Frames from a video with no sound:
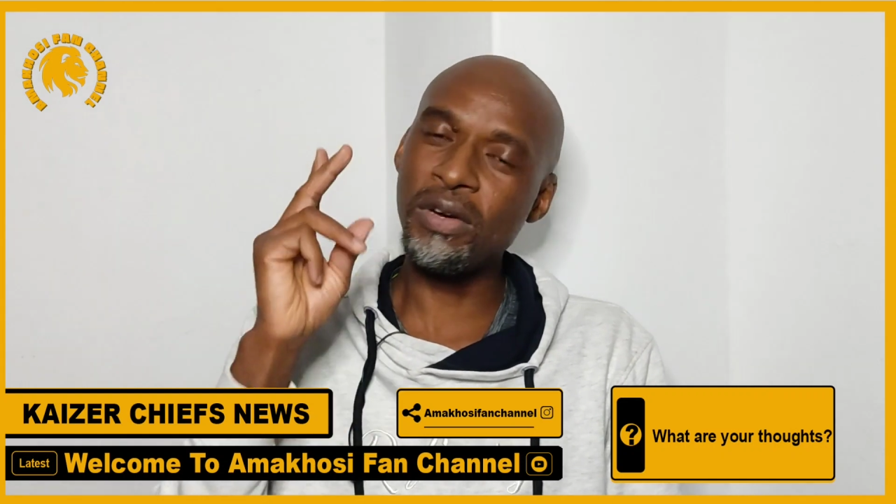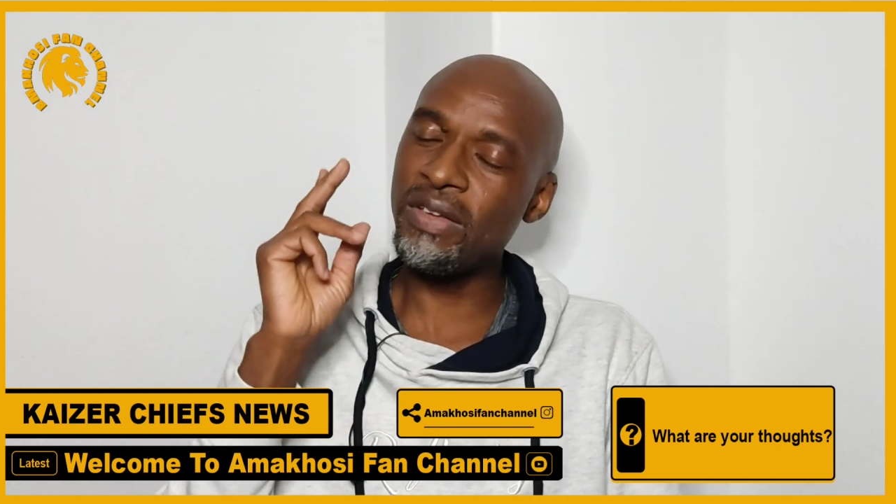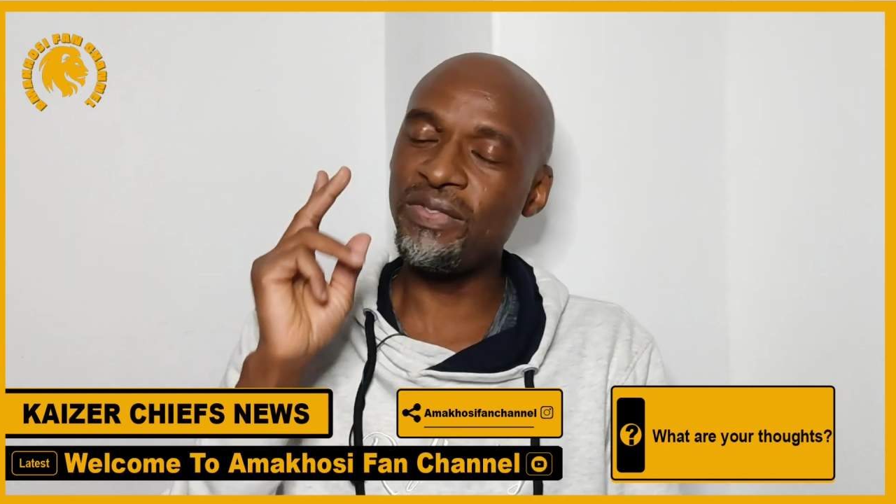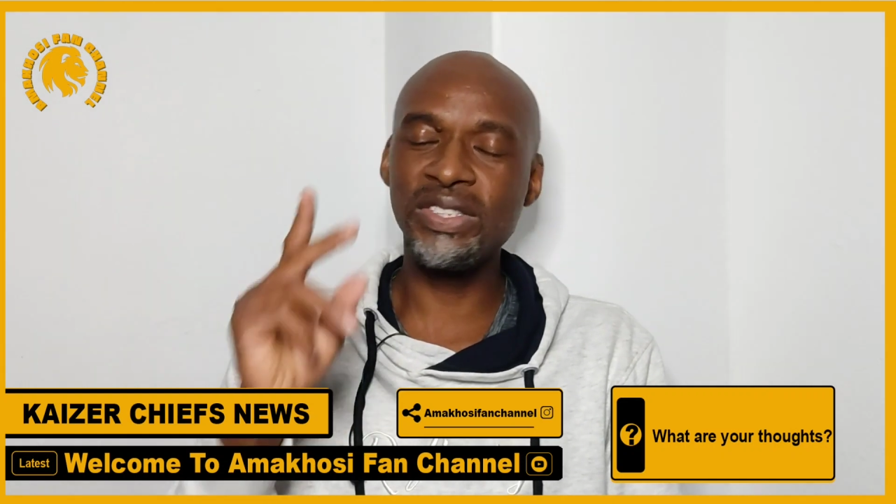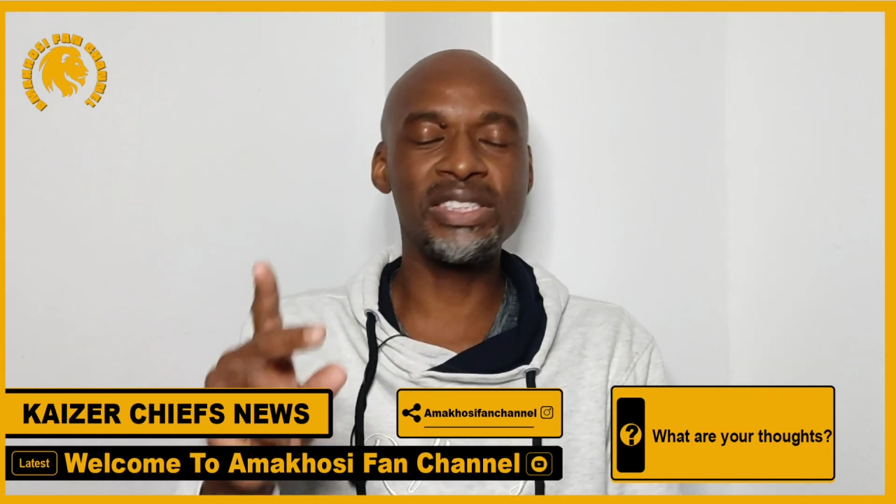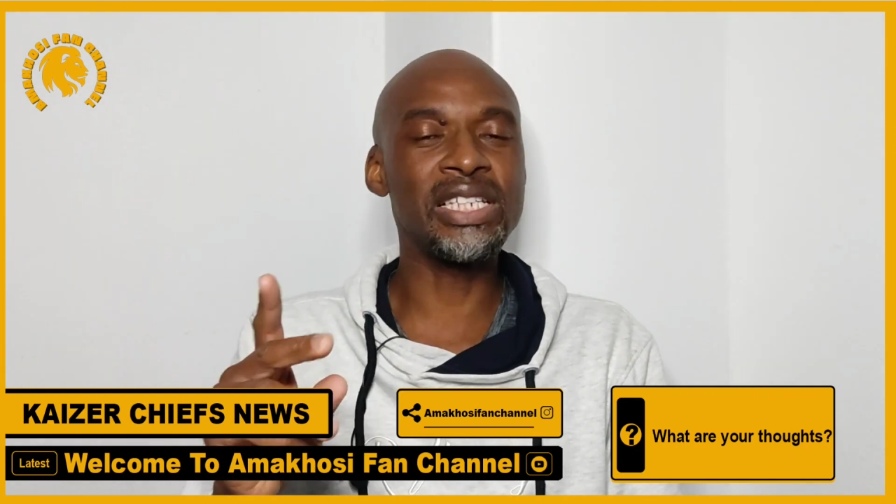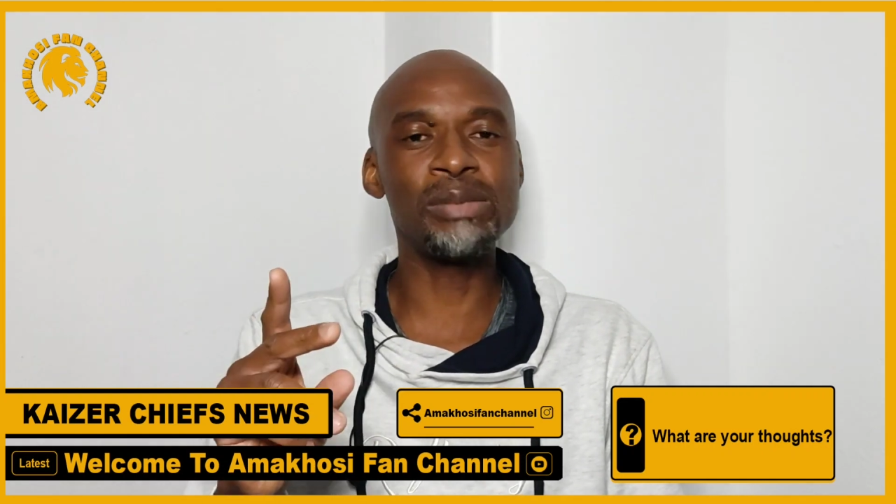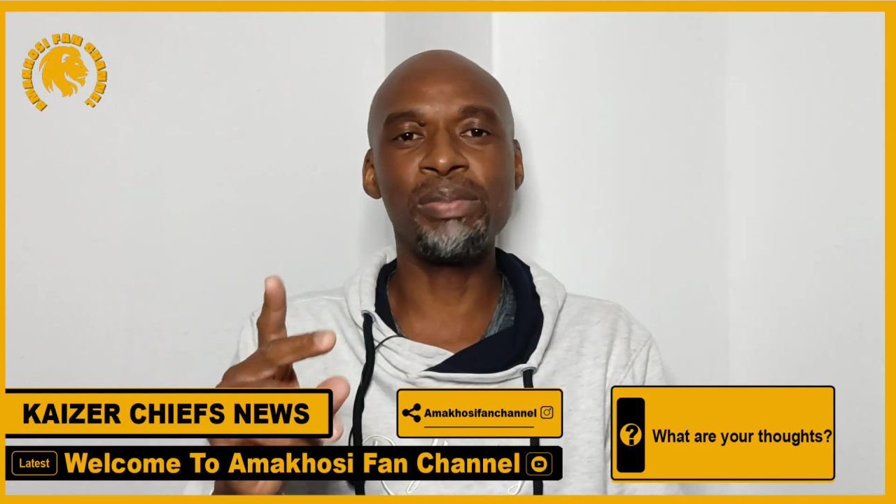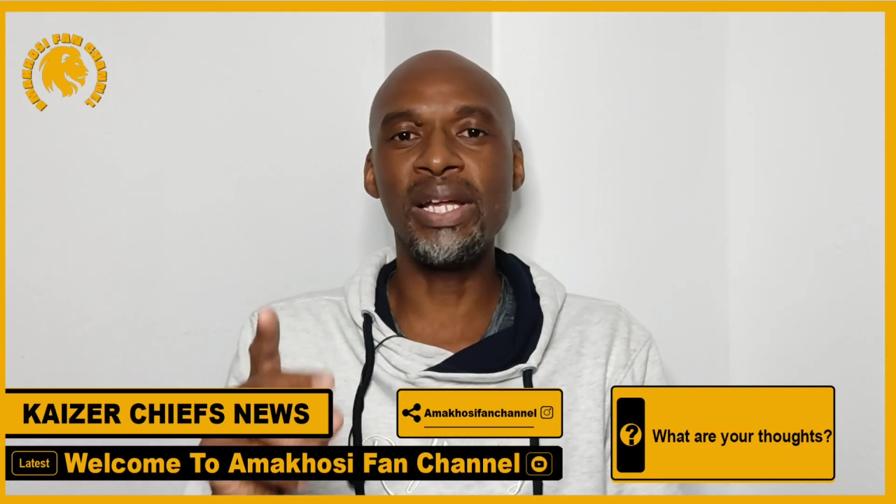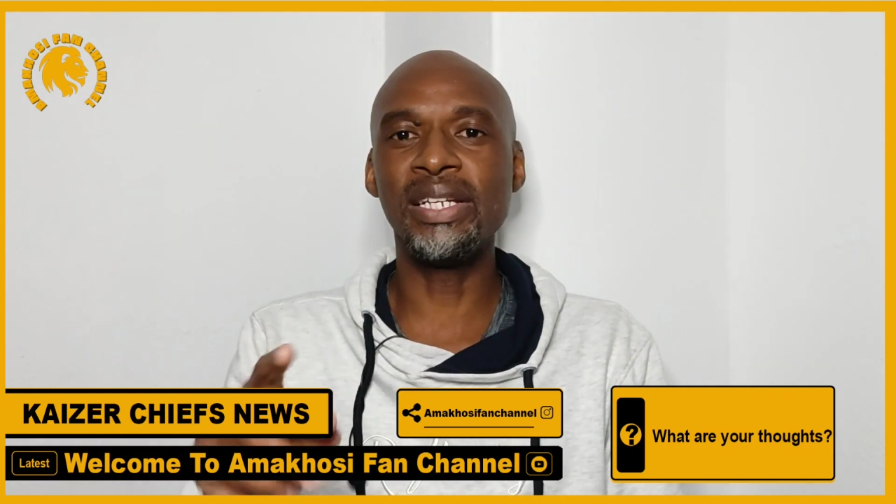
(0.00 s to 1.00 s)
or if he's
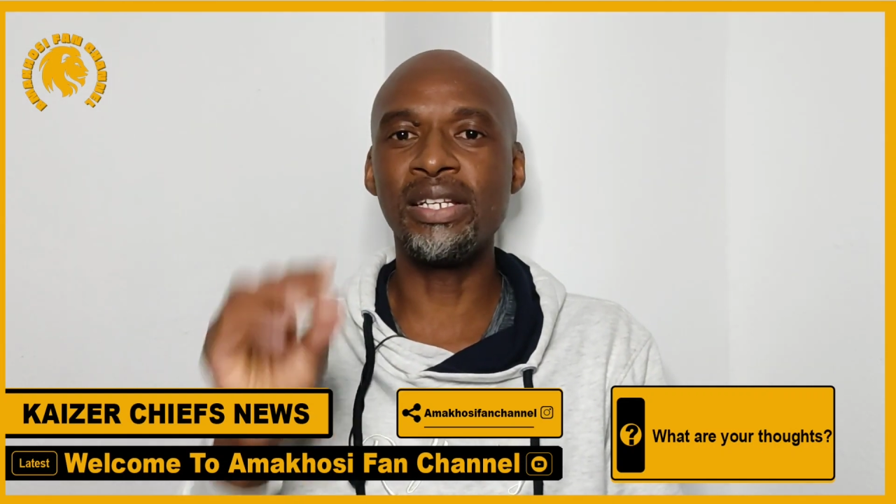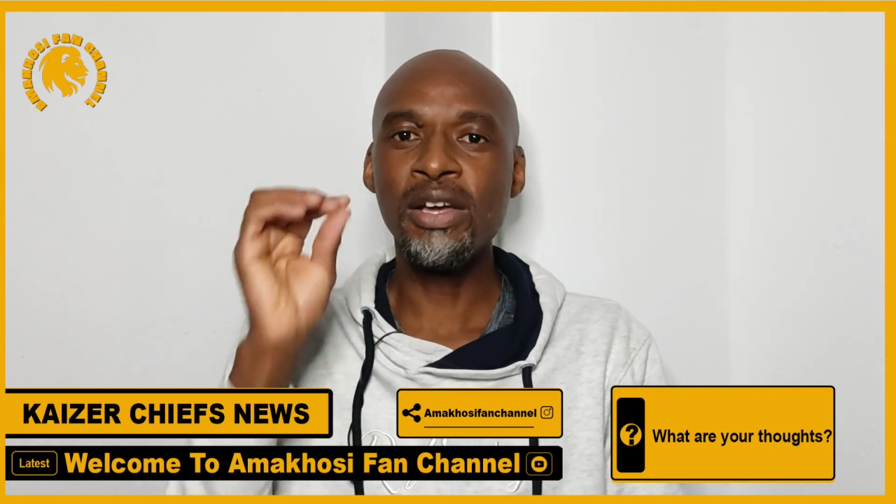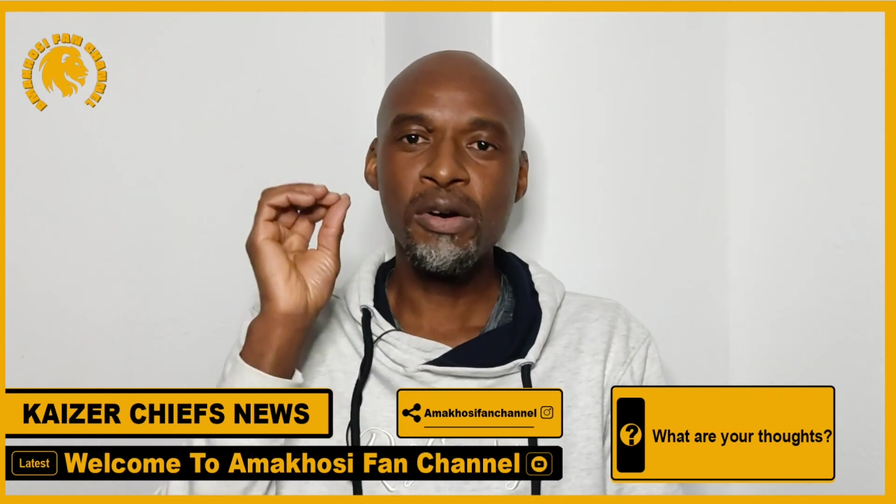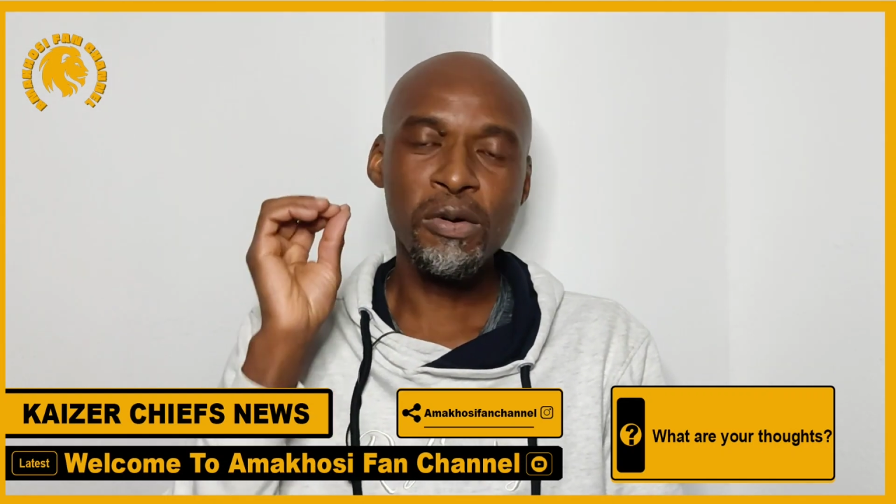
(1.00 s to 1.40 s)
suspended,